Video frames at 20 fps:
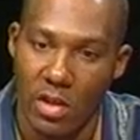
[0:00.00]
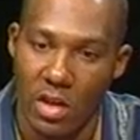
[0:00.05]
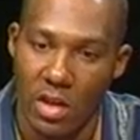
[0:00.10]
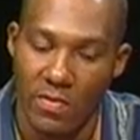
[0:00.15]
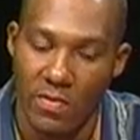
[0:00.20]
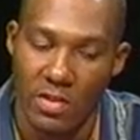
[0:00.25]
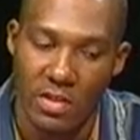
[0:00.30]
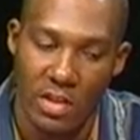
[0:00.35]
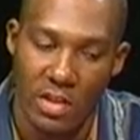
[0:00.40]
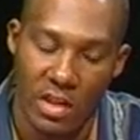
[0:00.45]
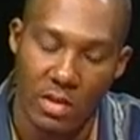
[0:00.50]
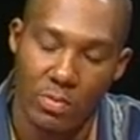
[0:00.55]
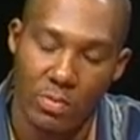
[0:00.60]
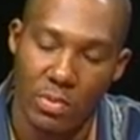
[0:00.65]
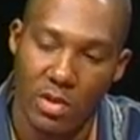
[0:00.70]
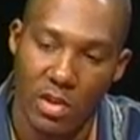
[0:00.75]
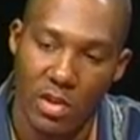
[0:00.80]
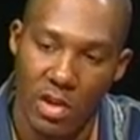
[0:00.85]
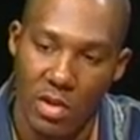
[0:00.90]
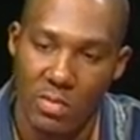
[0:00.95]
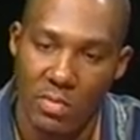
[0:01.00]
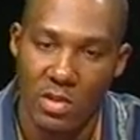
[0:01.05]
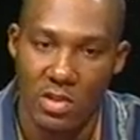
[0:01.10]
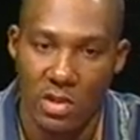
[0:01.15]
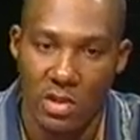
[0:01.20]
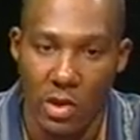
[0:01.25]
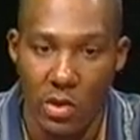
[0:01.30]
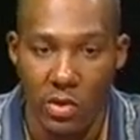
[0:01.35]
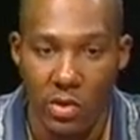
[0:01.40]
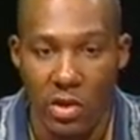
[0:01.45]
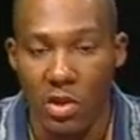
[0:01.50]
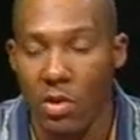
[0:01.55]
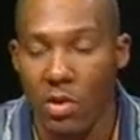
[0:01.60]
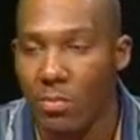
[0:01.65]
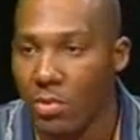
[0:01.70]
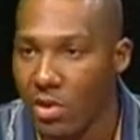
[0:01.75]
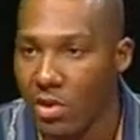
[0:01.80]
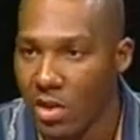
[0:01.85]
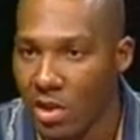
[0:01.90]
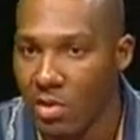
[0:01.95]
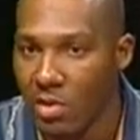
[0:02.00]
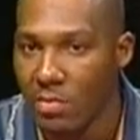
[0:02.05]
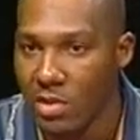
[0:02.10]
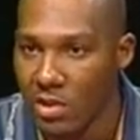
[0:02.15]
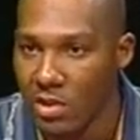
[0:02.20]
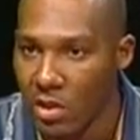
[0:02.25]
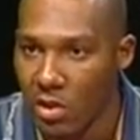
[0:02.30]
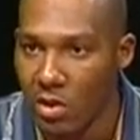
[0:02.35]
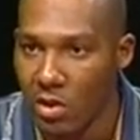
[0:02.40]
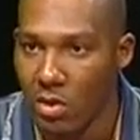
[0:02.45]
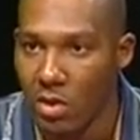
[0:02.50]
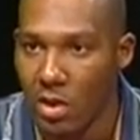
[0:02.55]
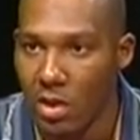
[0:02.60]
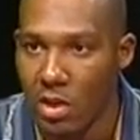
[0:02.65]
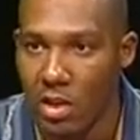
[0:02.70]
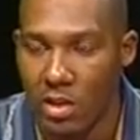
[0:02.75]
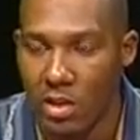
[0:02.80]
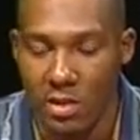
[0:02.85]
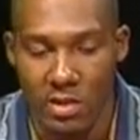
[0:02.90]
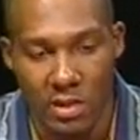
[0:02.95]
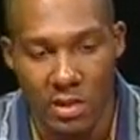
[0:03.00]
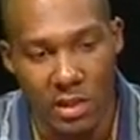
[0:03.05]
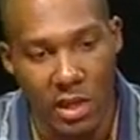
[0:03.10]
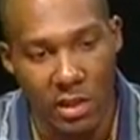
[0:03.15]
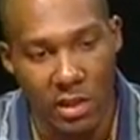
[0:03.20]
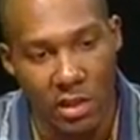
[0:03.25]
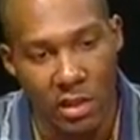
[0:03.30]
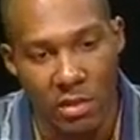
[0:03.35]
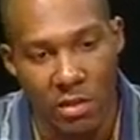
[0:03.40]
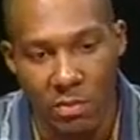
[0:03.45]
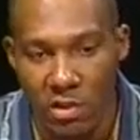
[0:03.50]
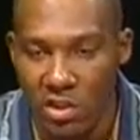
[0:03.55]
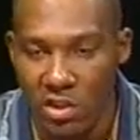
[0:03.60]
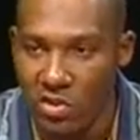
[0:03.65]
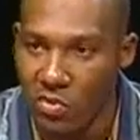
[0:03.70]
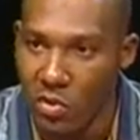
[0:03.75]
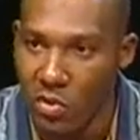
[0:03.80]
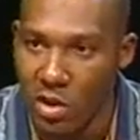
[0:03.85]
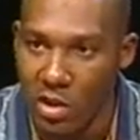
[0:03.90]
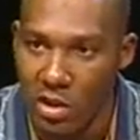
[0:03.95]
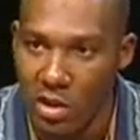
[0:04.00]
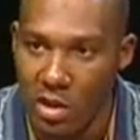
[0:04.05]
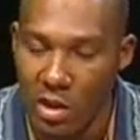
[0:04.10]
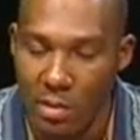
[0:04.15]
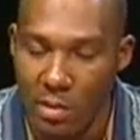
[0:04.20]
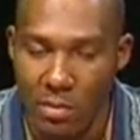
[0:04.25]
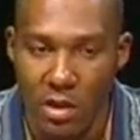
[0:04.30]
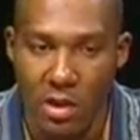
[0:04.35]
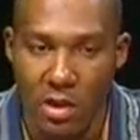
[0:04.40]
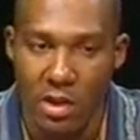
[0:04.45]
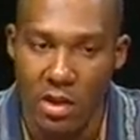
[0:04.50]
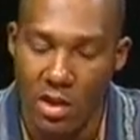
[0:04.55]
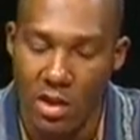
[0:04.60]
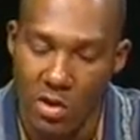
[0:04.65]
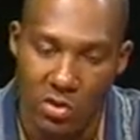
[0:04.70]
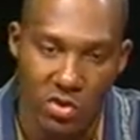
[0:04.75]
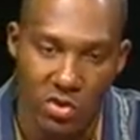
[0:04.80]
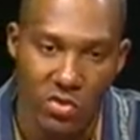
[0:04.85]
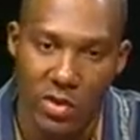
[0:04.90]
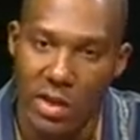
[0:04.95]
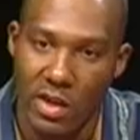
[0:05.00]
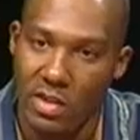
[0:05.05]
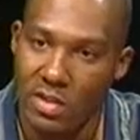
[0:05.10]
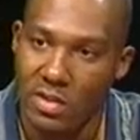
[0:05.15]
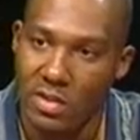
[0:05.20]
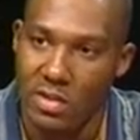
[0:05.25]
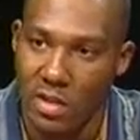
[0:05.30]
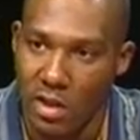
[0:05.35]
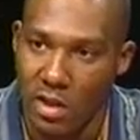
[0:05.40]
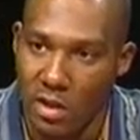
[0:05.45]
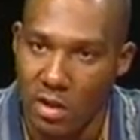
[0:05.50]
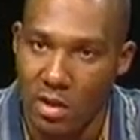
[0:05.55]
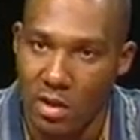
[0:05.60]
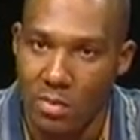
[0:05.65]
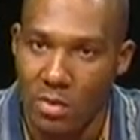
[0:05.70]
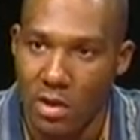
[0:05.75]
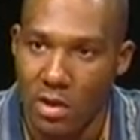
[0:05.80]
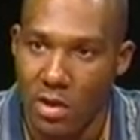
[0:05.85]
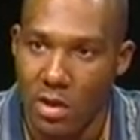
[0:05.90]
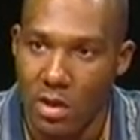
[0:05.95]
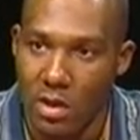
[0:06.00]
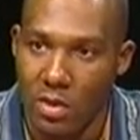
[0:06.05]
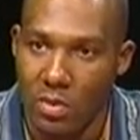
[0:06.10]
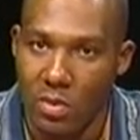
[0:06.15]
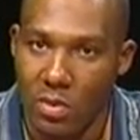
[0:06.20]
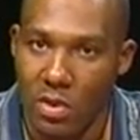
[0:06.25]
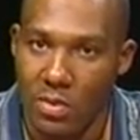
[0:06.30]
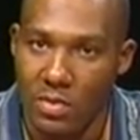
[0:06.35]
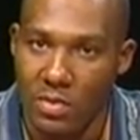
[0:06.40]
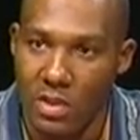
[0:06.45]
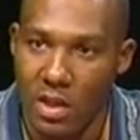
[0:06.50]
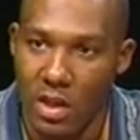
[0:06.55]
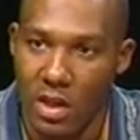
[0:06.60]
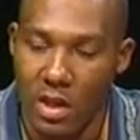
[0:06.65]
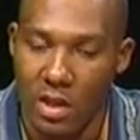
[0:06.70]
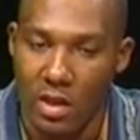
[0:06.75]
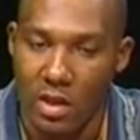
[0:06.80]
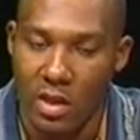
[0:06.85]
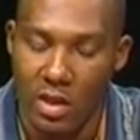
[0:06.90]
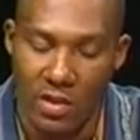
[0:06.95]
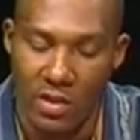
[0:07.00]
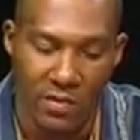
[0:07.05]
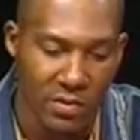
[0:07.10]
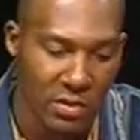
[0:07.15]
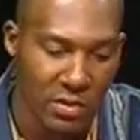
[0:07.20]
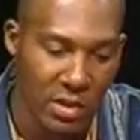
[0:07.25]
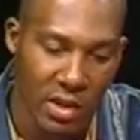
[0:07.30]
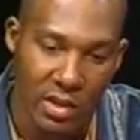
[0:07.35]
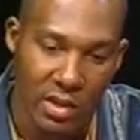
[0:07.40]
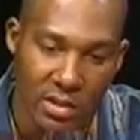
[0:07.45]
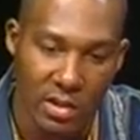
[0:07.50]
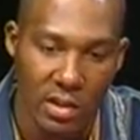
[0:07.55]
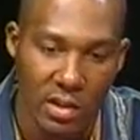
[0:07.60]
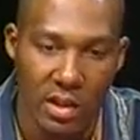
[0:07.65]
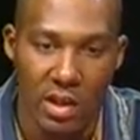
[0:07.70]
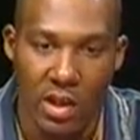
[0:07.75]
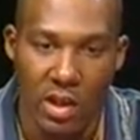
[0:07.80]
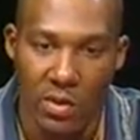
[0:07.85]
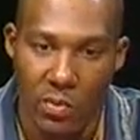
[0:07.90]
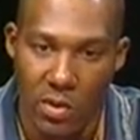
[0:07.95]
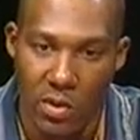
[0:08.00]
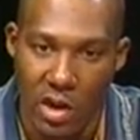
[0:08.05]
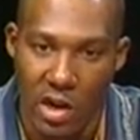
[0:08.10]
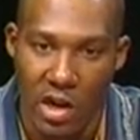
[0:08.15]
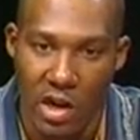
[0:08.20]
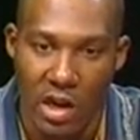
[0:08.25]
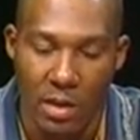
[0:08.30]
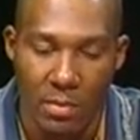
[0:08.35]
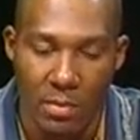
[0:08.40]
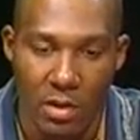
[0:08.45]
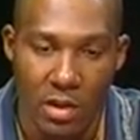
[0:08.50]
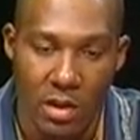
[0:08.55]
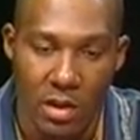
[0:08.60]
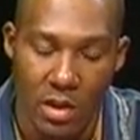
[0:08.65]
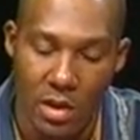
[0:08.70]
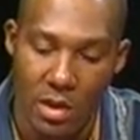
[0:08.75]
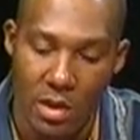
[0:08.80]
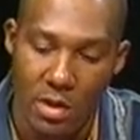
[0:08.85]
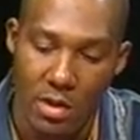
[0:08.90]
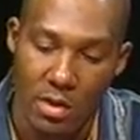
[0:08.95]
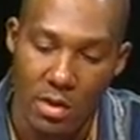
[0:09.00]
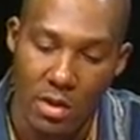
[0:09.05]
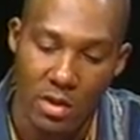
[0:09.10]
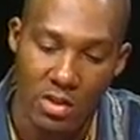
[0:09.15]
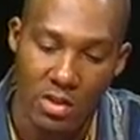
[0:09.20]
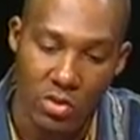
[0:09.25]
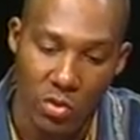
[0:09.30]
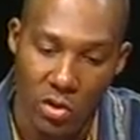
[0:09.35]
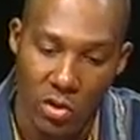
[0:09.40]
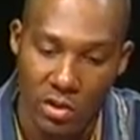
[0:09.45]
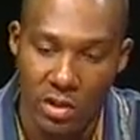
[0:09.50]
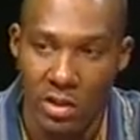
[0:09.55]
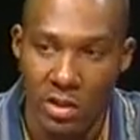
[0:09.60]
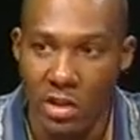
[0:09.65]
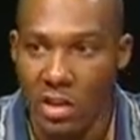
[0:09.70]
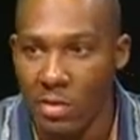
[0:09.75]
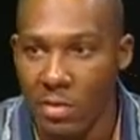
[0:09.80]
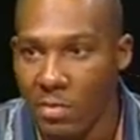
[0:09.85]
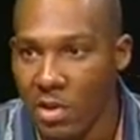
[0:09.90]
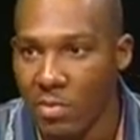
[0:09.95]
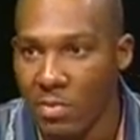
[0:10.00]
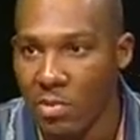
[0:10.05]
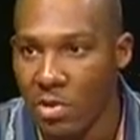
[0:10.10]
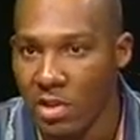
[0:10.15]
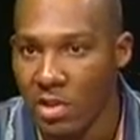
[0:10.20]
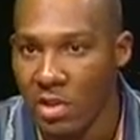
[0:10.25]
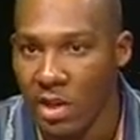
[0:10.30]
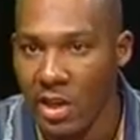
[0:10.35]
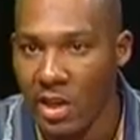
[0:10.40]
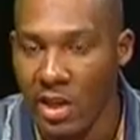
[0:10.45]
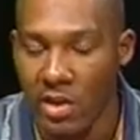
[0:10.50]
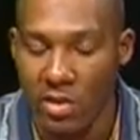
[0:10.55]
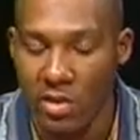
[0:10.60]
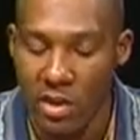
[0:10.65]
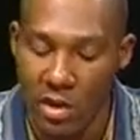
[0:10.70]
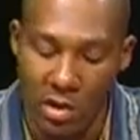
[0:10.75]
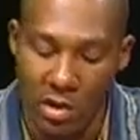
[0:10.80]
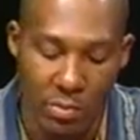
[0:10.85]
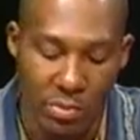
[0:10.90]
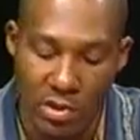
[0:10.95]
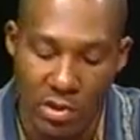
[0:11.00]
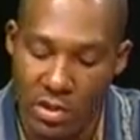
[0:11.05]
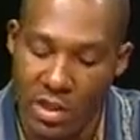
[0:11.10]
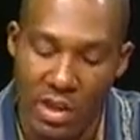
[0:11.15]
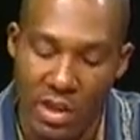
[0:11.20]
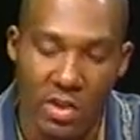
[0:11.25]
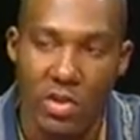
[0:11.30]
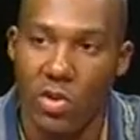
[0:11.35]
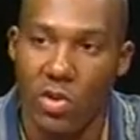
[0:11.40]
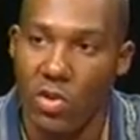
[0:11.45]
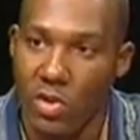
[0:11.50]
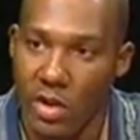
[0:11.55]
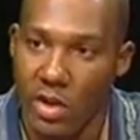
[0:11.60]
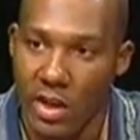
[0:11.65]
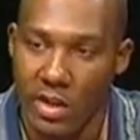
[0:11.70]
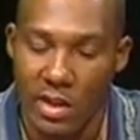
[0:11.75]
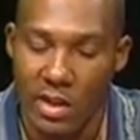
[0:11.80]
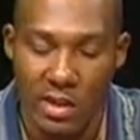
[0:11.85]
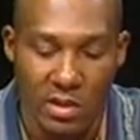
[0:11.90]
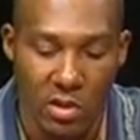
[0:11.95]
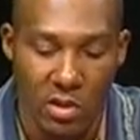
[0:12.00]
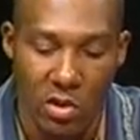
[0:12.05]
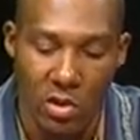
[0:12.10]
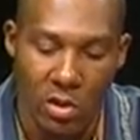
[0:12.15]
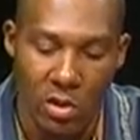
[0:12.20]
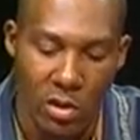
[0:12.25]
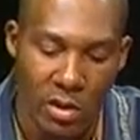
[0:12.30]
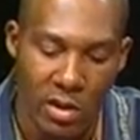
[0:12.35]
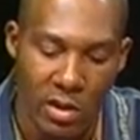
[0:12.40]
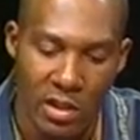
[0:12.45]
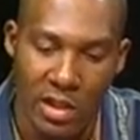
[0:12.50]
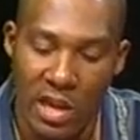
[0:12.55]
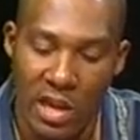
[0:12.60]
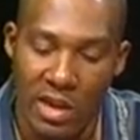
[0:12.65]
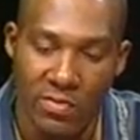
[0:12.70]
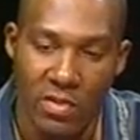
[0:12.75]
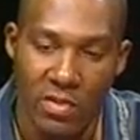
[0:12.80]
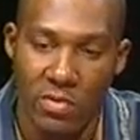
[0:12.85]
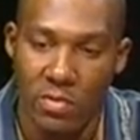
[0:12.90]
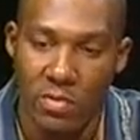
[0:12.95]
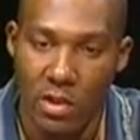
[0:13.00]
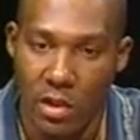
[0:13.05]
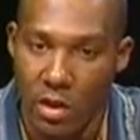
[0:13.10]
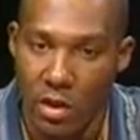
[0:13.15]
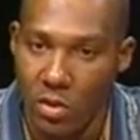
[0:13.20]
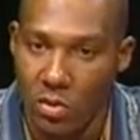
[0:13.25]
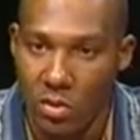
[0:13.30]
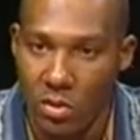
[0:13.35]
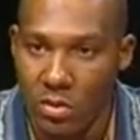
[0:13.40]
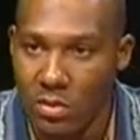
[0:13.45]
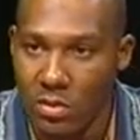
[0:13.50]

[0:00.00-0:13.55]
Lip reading: If it's time to put homies on, he gonna put homies on. If the set needs to be struck up, he gonna strike the set up. You know what I'm saying? If things need to get robbed, extortion need to be put down, he gonna put down all that. That's all in the life of a loc.